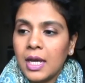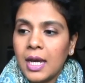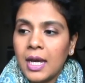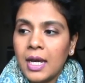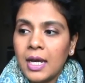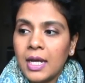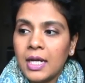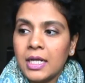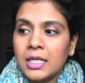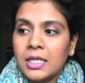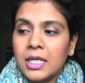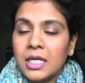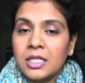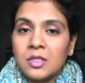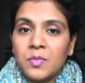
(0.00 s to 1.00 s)
and
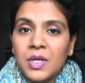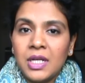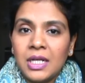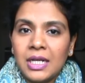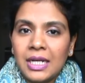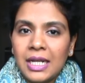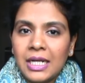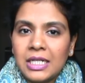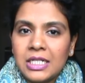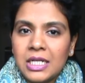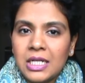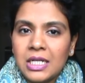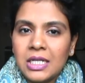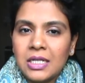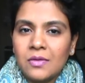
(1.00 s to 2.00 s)
it's been
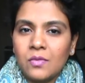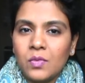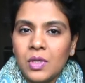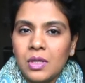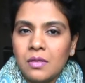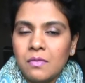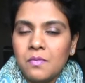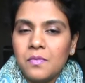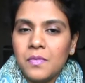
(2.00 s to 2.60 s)
collecting with